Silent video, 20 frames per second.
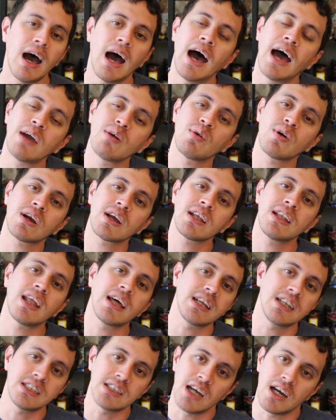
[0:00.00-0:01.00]
I work a
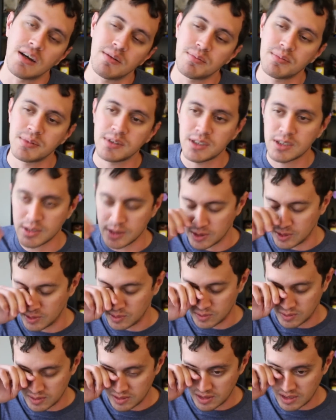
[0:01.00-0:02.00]
night job,
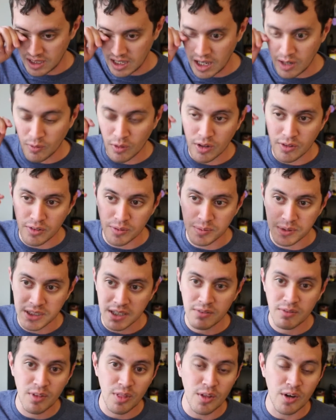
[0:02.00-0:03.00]
so I work from
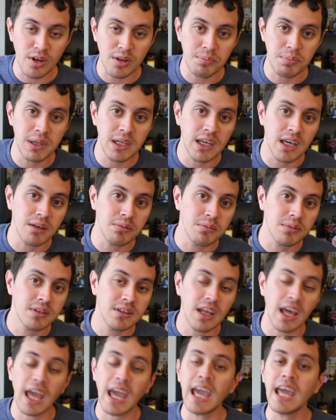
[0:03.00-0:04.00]
7:30 p.m.
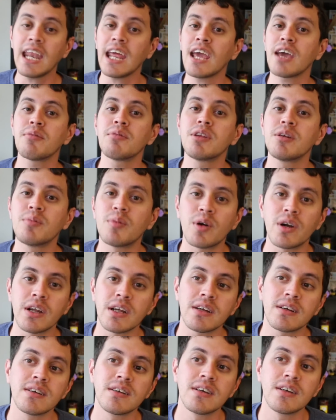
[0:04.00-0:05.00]
to 8 a.m. in the
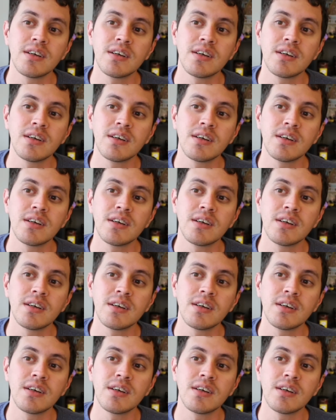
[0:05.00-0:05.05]
morning.